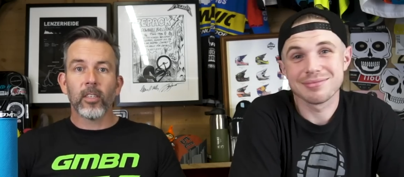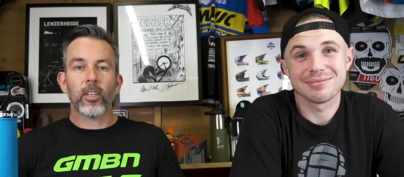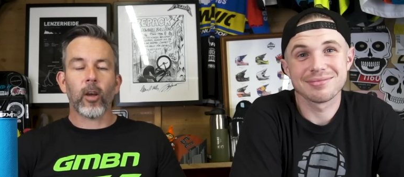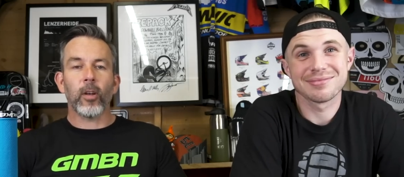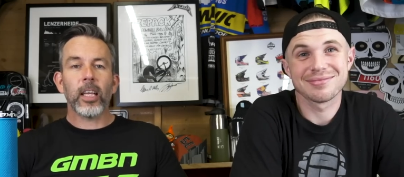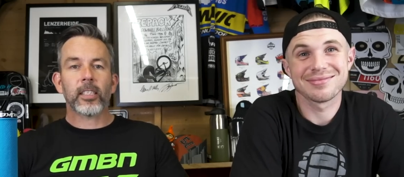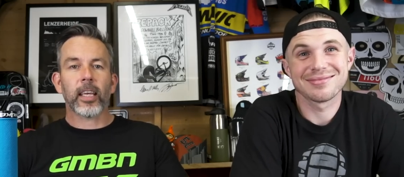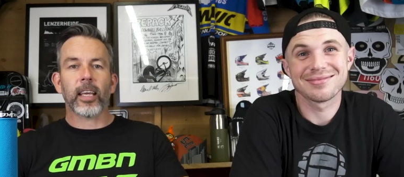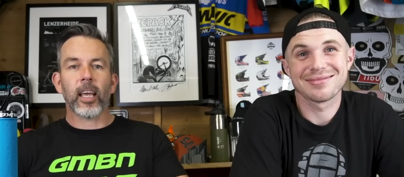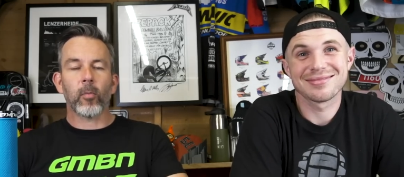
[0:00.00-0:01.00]
Speaker 1: So let's
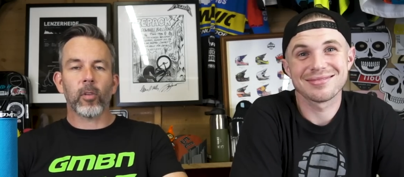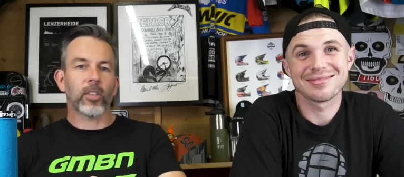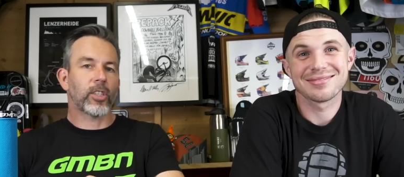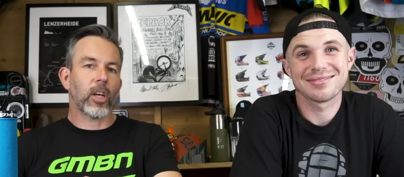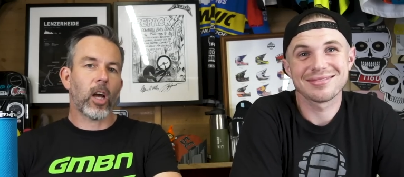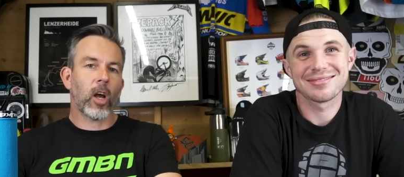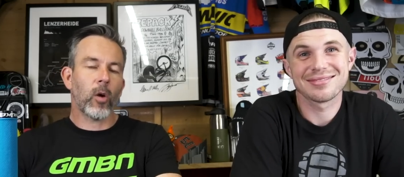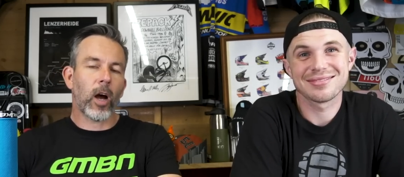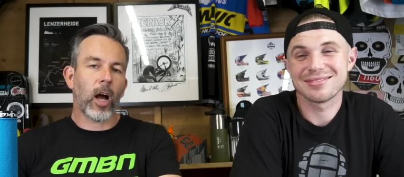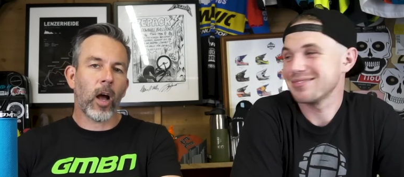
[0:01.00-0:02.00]
get going with the
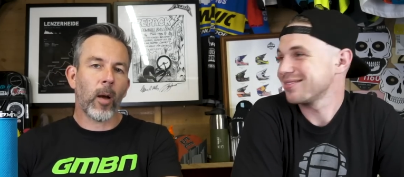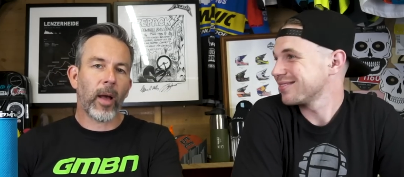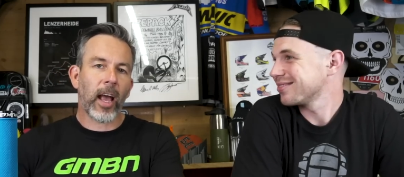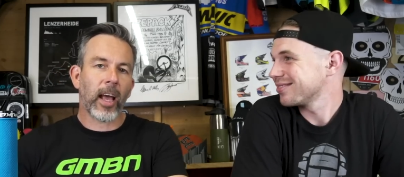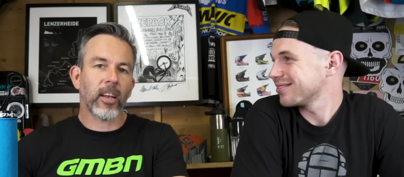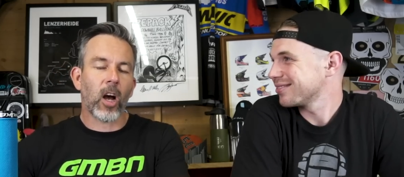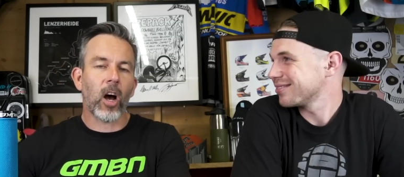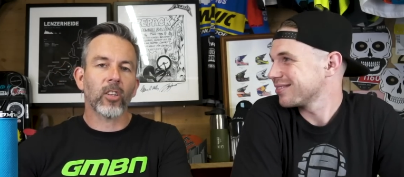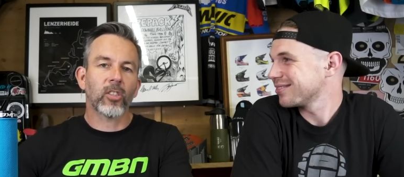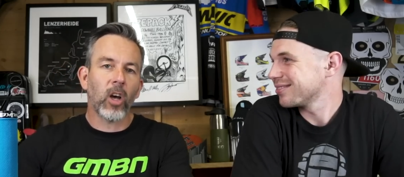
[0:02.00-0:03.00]
show. Um, and
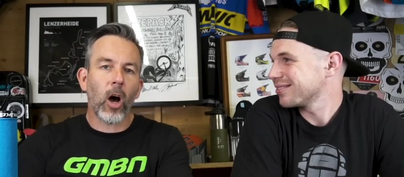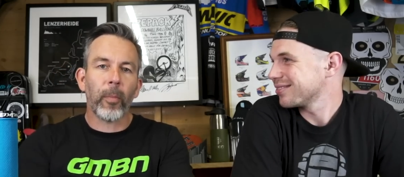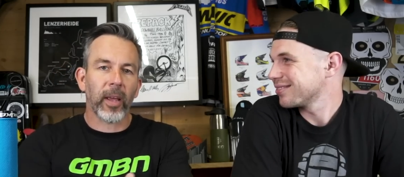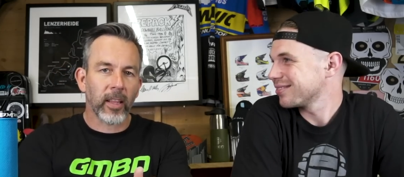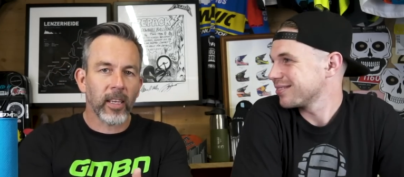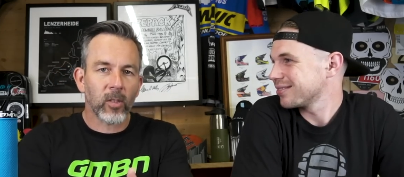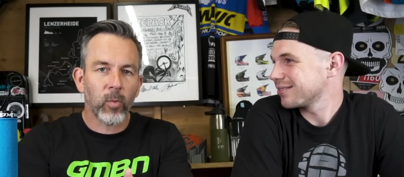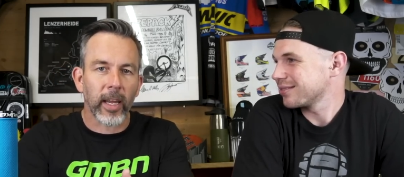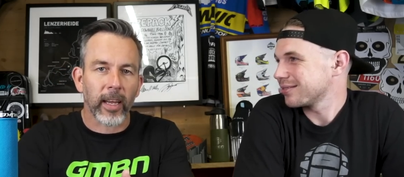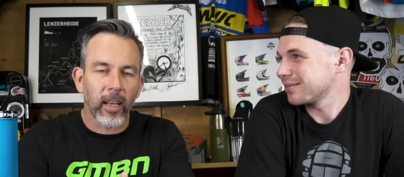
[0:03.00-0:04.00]
our topic
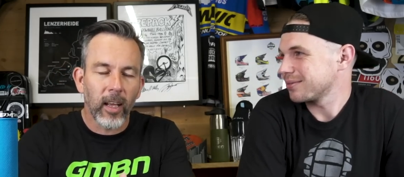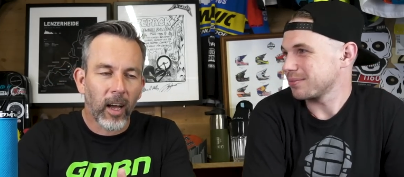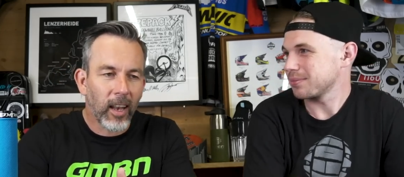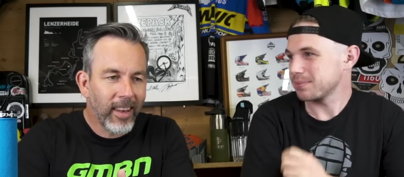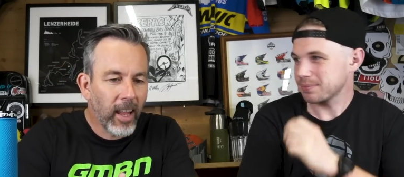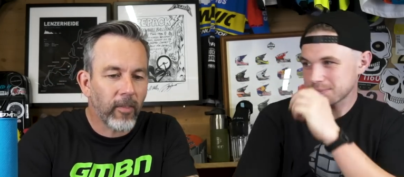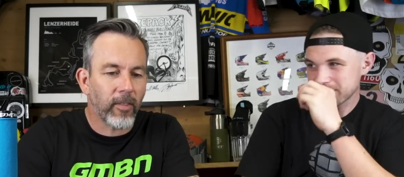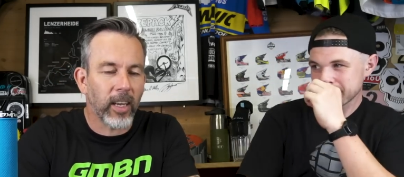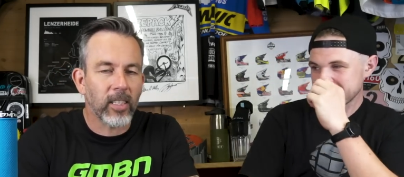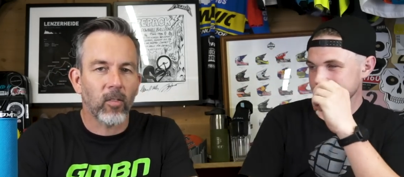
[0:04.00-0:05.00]
this week, I
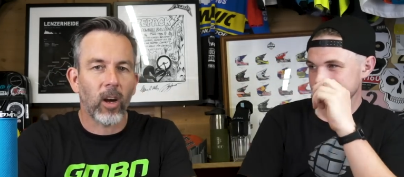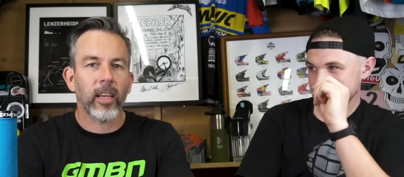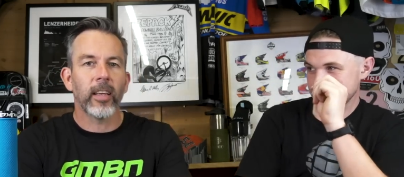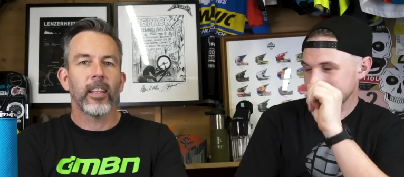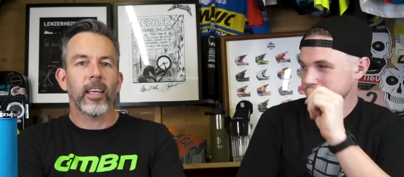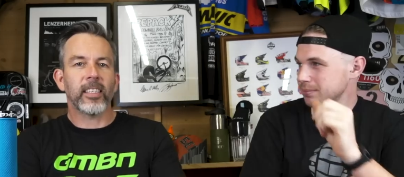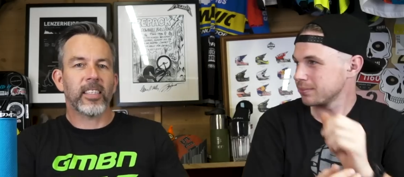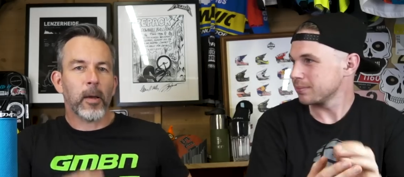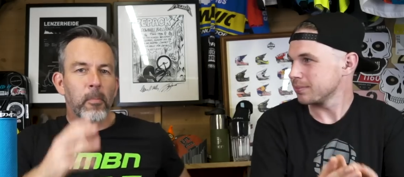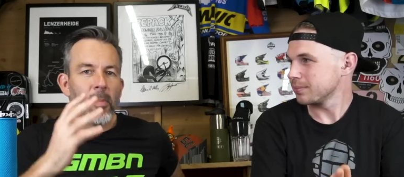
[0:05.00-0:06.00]
love this, right,
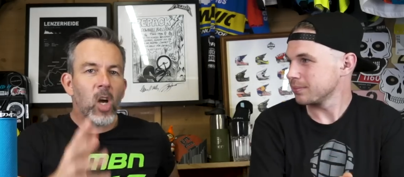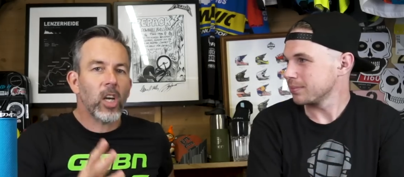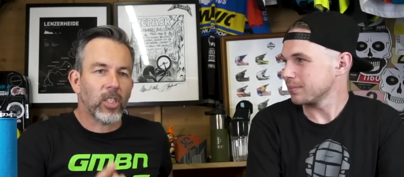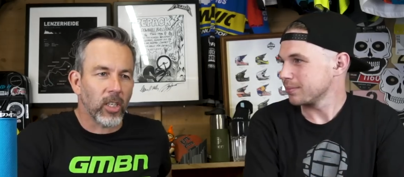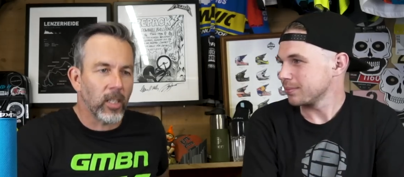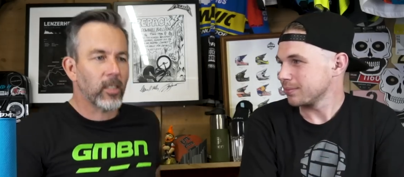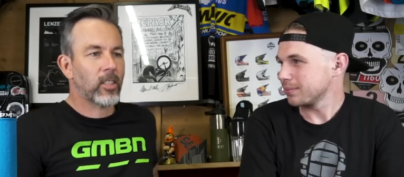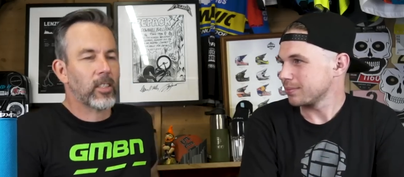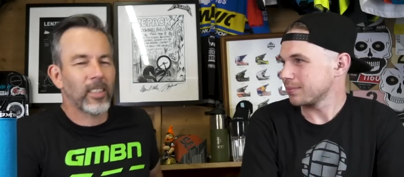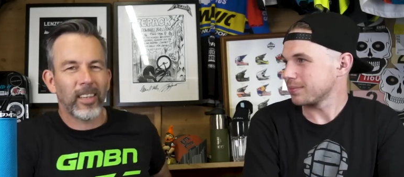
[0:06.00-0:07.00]
is the
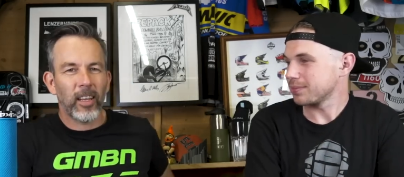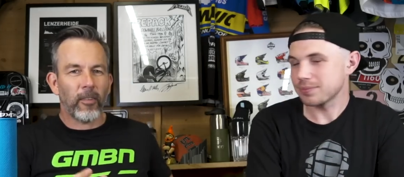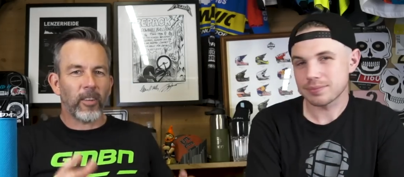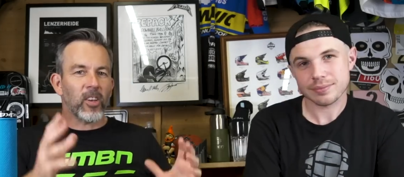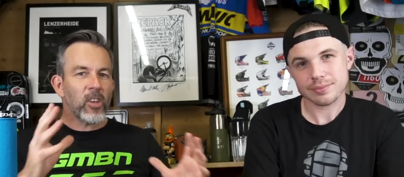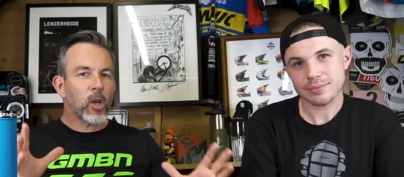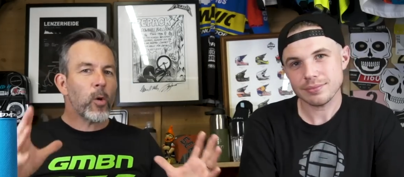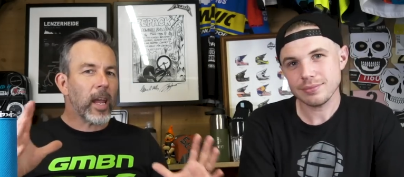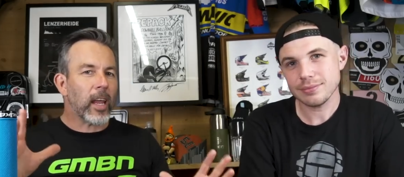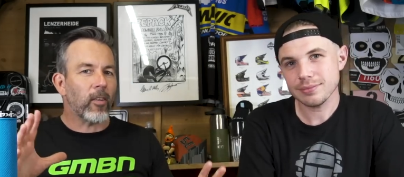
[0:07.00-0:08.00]
emergence of a
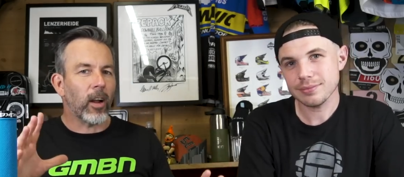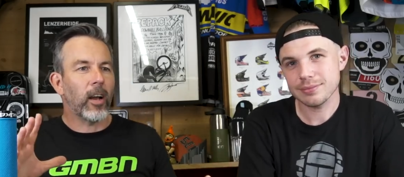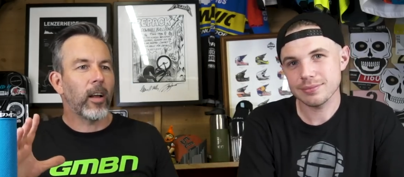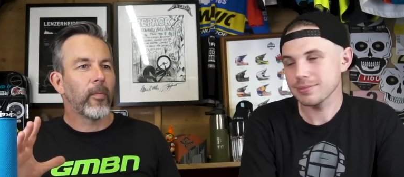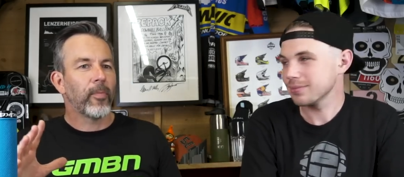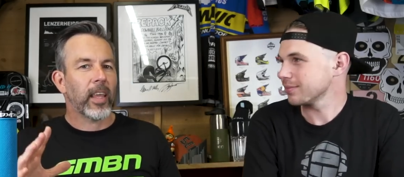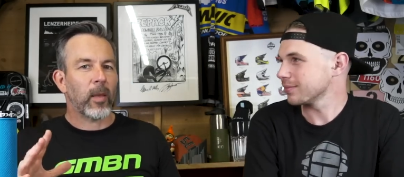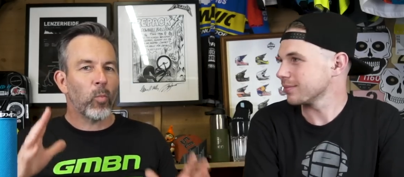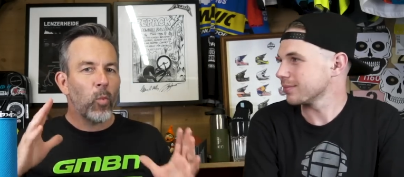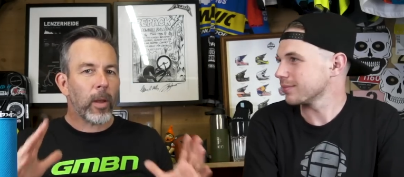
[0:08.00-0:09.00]
new era
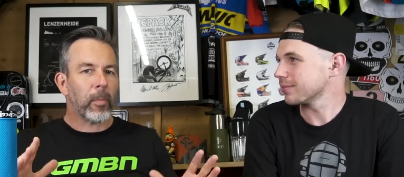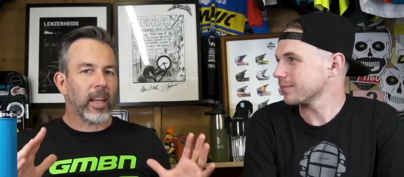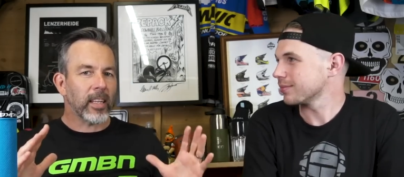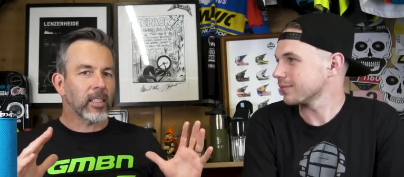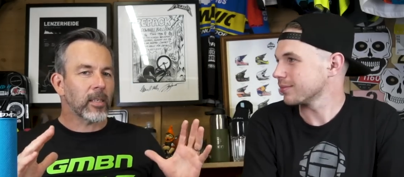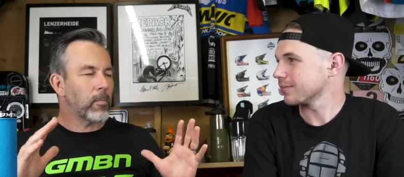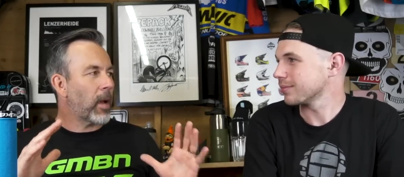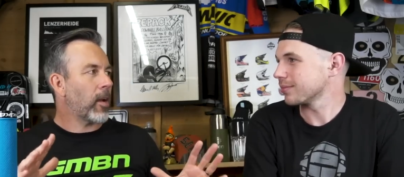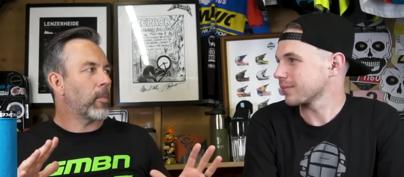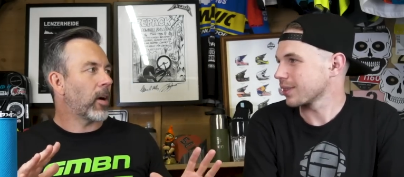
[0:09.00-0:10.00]
in women's
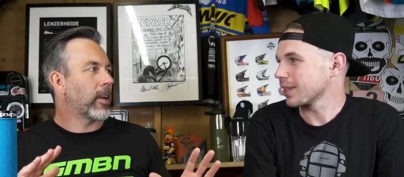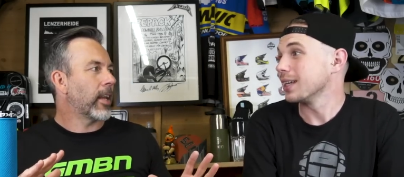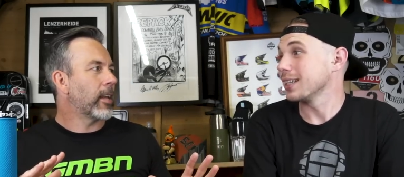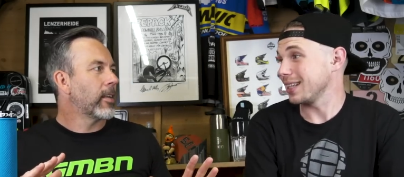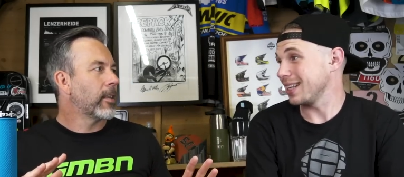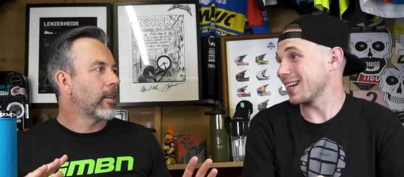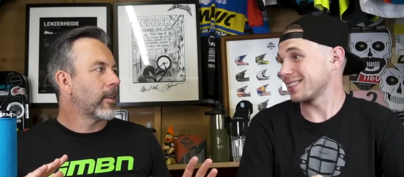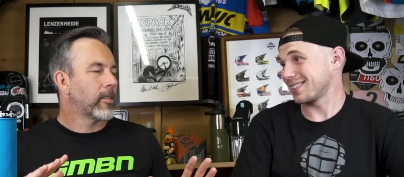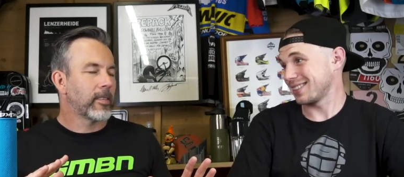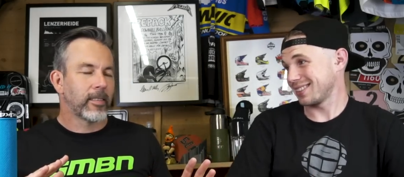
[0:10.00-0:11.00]
mountain biking.
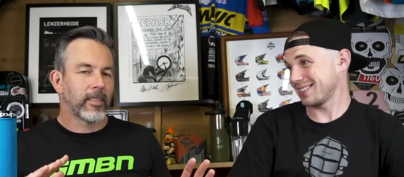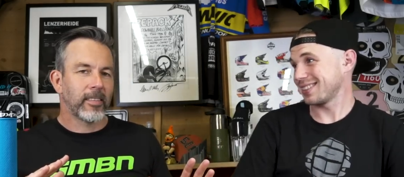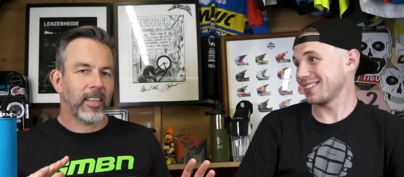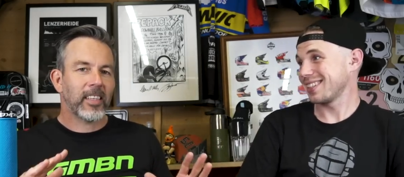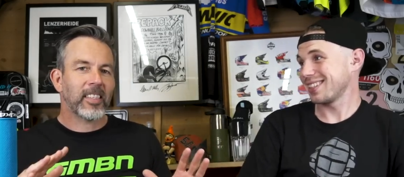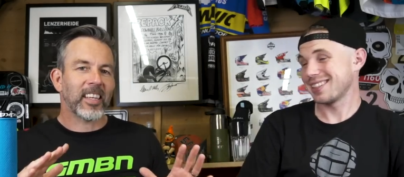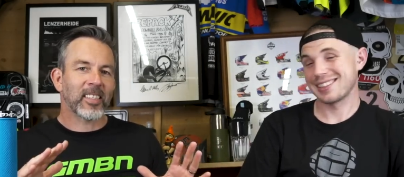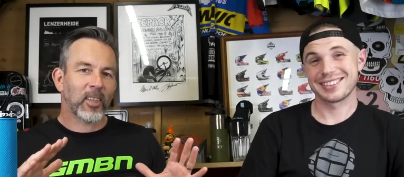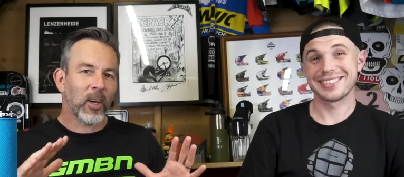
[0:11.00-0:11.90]
Yes. This is